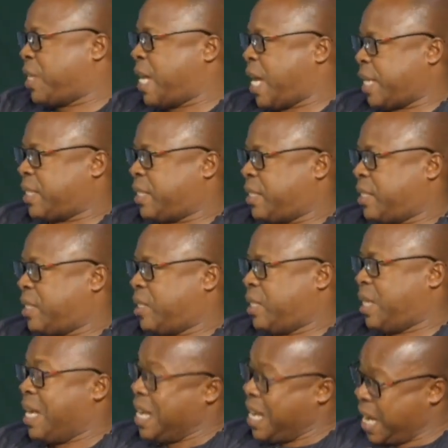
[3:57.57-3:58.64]
tests
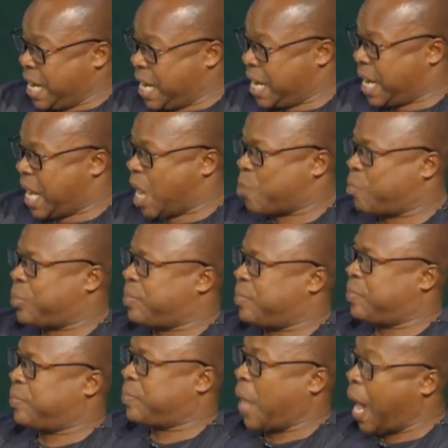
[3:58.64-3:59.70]
in the lab,
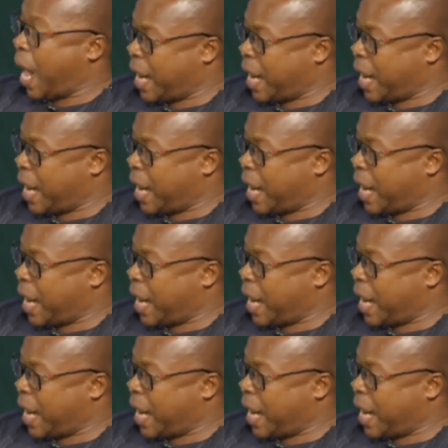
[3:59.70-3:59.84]
our